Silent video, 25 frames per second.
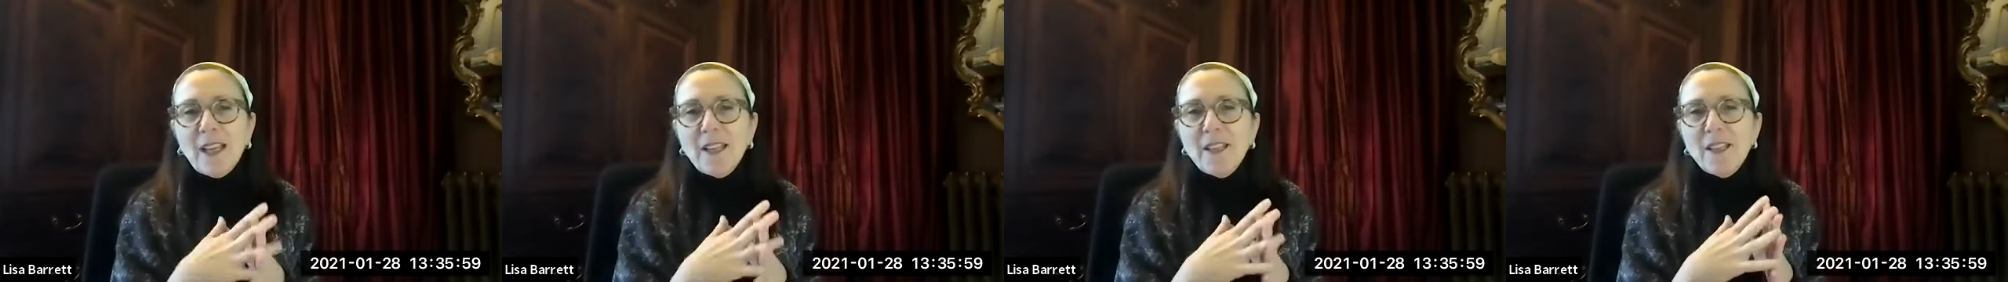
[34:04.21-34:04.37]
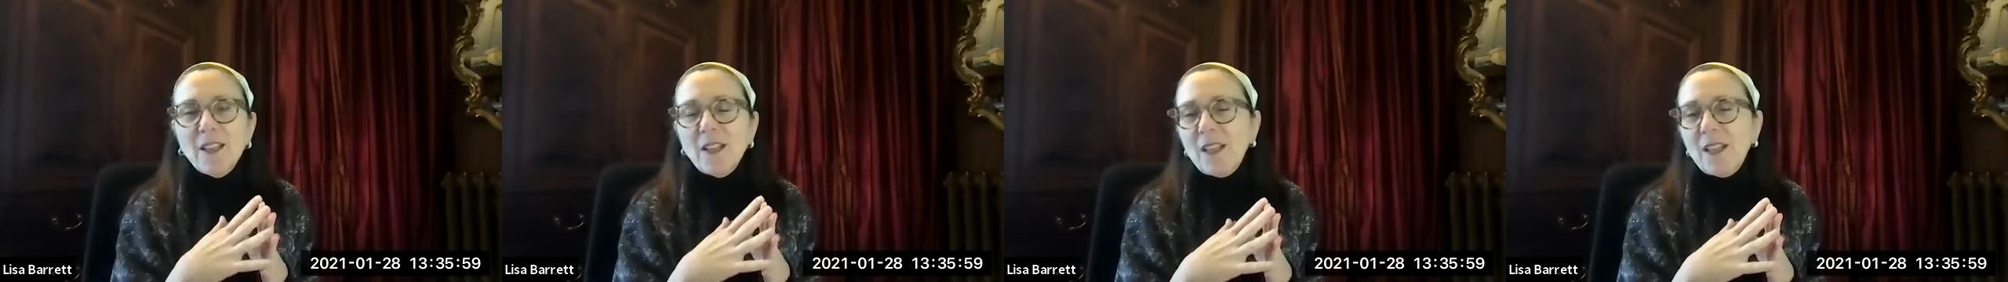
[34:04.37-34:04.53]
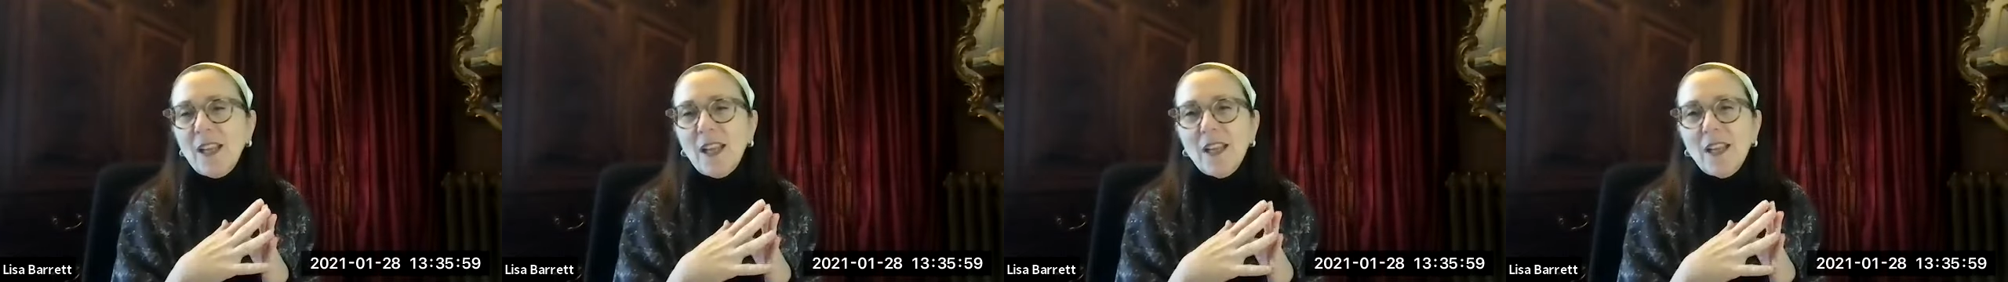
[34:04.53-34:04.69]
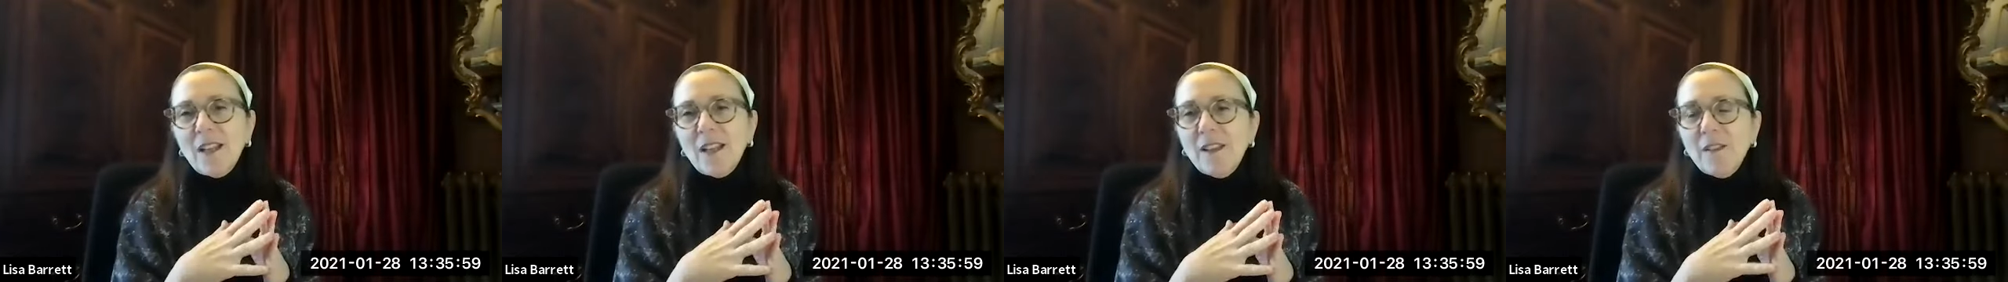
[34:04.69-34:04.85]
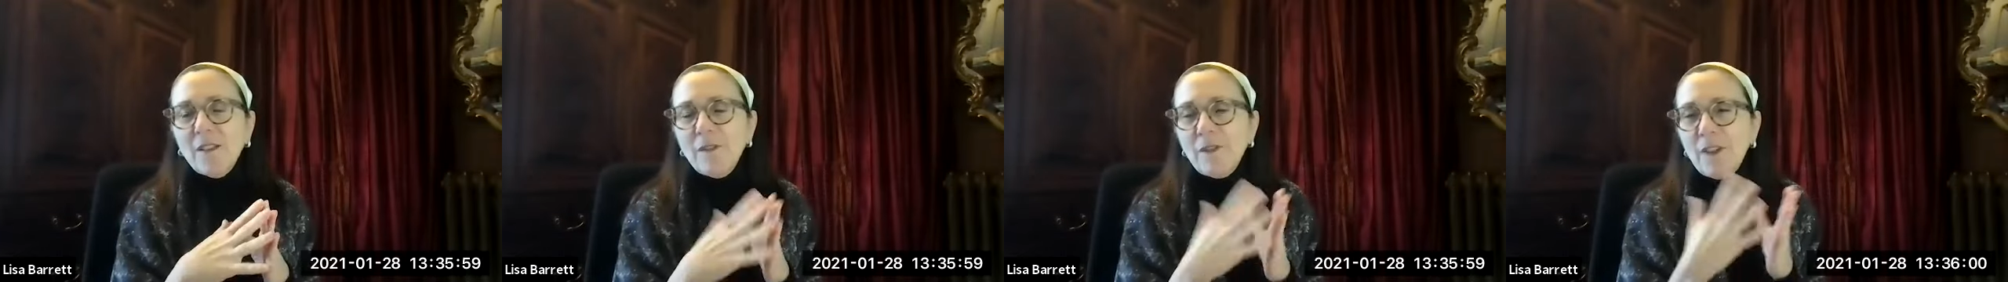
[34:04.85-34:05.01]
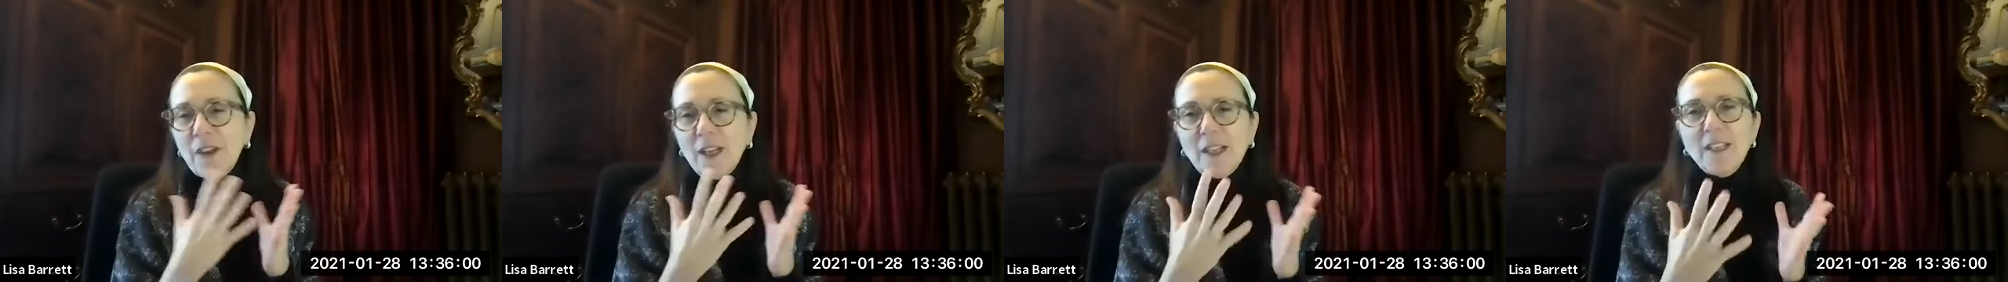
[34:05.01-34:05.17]
and
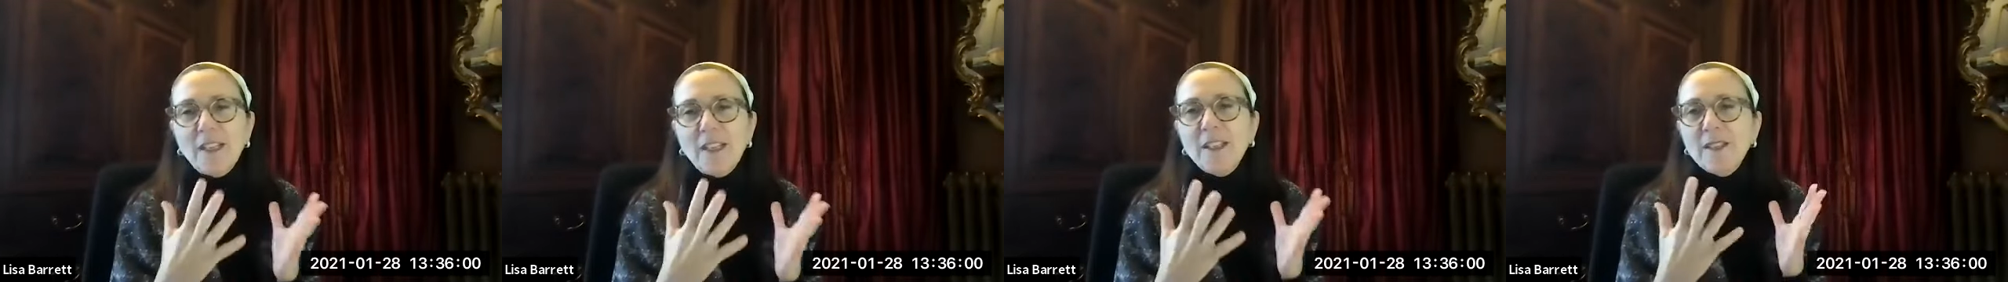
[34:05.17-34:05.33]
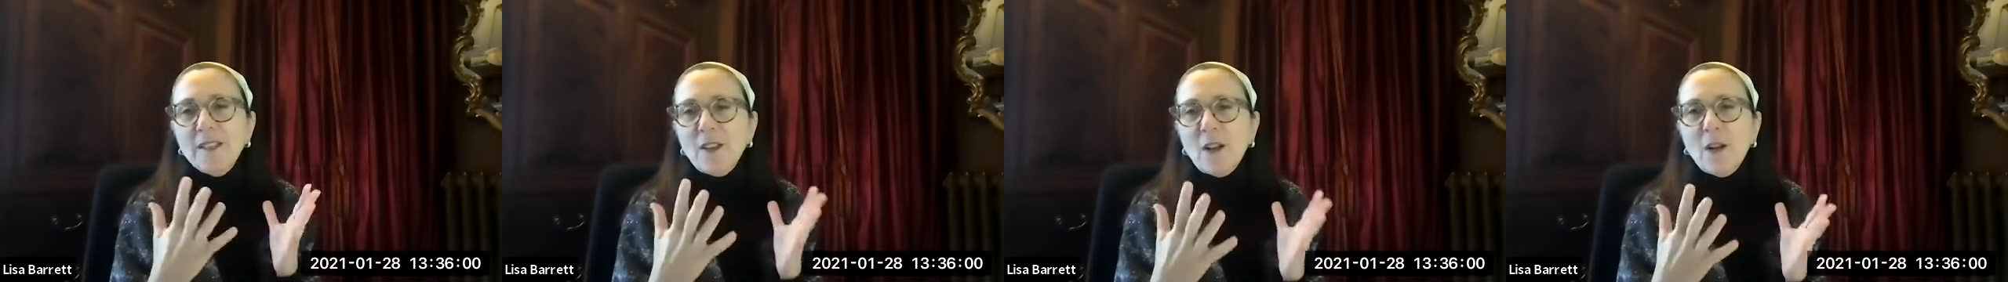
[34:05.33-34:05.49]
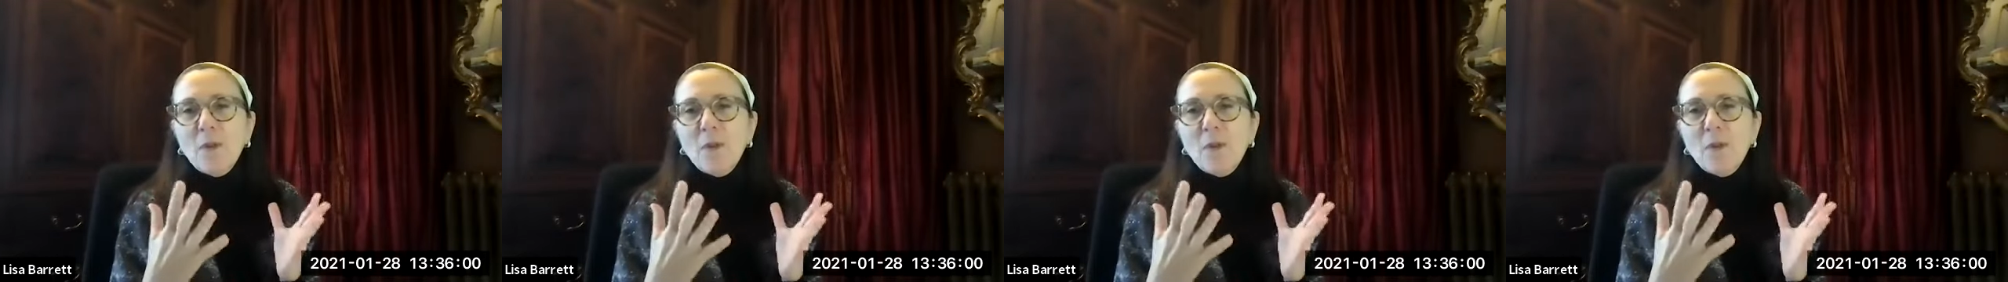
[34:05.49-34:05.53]
the findings